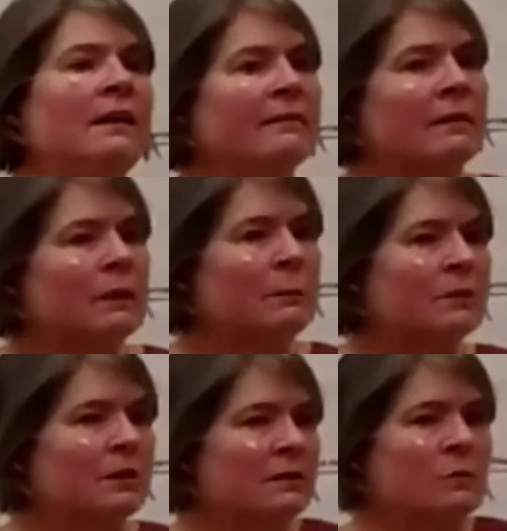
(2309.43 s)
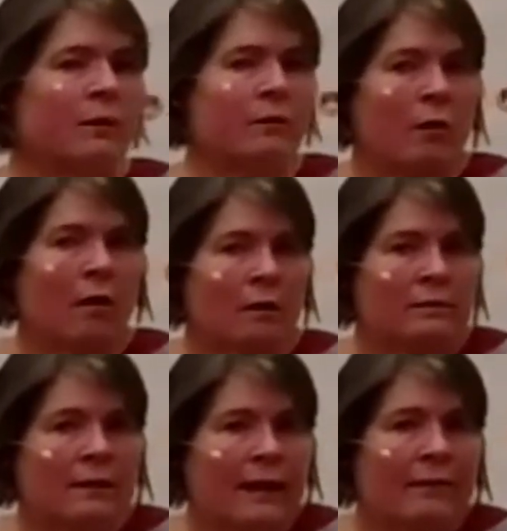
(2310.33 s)
Some people just withdraw
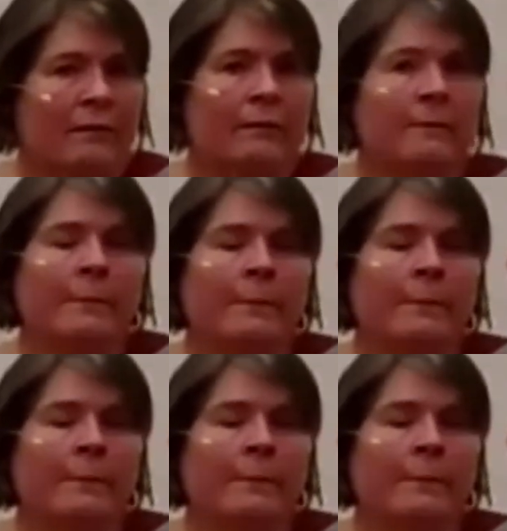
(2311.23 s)
altogether.